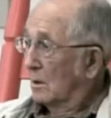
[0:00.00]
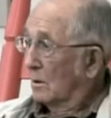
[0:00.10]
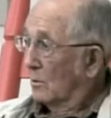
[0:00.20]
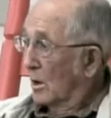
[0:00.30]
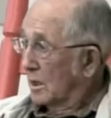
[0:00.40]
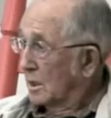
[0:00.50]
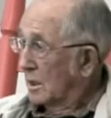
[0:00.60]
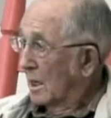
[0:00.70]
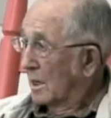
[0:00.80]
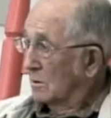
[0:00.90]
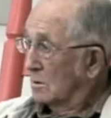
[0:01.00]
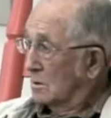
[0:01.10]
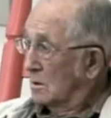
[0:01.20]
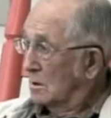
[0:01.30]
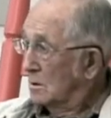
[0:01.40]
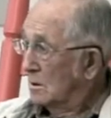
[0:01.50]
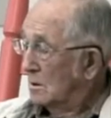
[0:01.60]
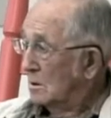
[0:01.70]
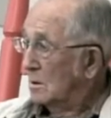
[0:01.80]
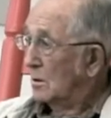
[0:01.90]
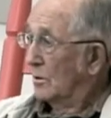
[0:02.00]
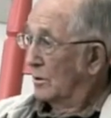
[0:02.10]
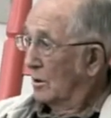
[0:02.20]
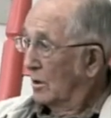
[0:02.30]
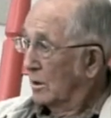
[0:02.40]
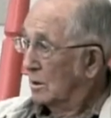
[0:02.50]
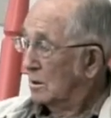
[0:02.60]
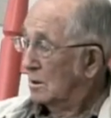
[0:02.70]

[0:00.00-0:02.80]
write it down, or learn it,